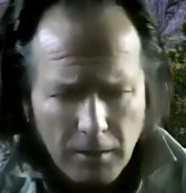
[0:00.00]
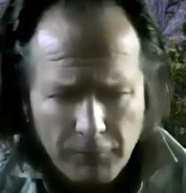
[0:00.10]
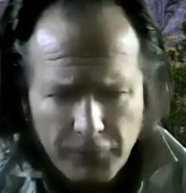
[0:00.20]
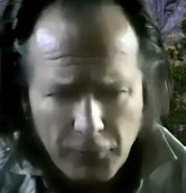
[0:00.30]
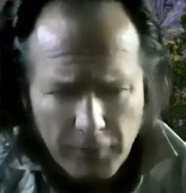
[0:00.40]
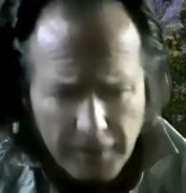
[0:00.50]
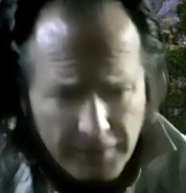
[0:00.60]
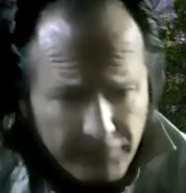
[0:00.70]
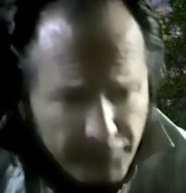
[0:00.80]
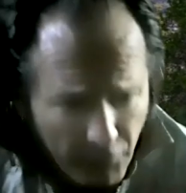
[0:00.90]
of your
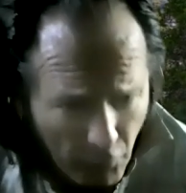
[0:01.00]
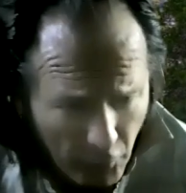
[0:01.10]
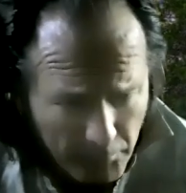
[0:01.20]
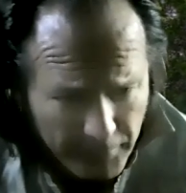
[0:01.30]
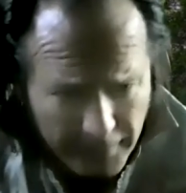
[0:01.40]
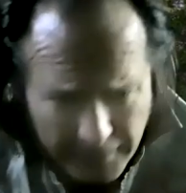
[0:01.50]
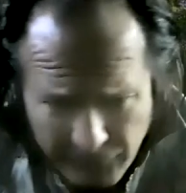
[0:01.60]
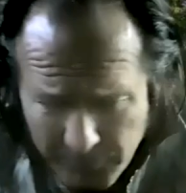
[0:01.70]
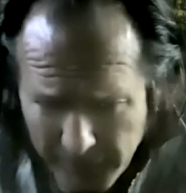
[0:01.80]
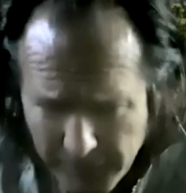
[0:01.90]
informed
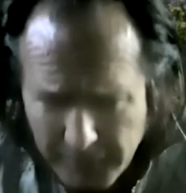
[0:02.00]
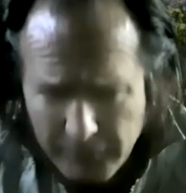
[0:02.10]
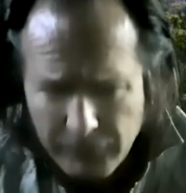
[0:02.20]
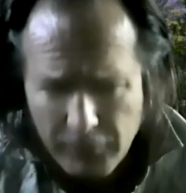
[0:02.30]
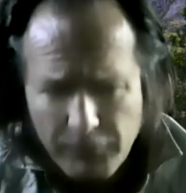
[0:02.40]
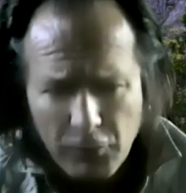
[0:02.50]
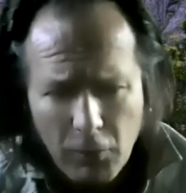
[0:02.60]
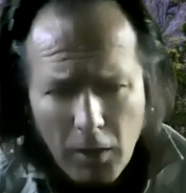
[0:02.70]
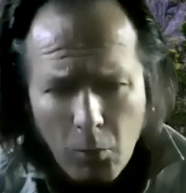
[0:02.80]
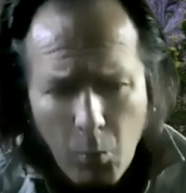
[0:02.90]
experience, of
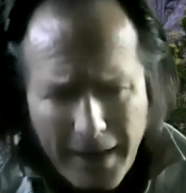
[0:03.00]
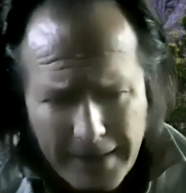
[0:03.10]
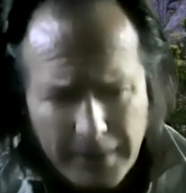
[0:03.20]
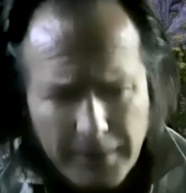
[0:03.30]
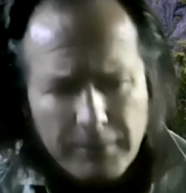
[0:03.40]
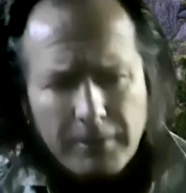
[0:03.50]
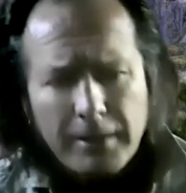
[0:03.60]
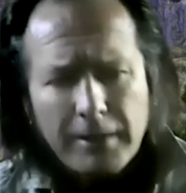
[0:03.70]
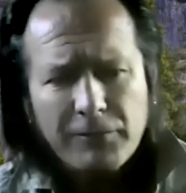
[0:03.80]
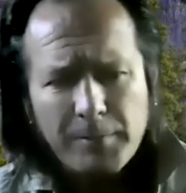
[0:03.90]
your awakened
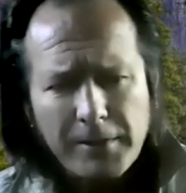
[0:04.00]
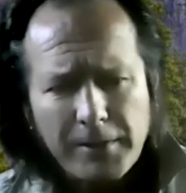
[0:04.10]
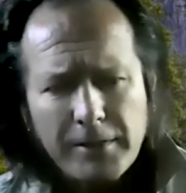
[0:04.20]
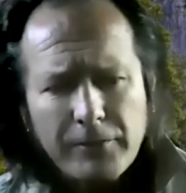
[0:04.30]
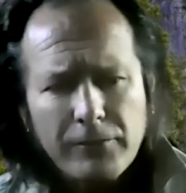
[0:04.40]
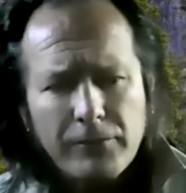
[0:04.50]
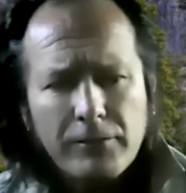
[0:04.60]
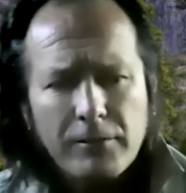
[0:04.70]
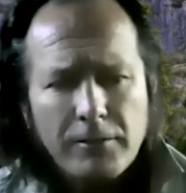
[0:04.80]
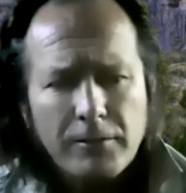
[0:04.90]
experience.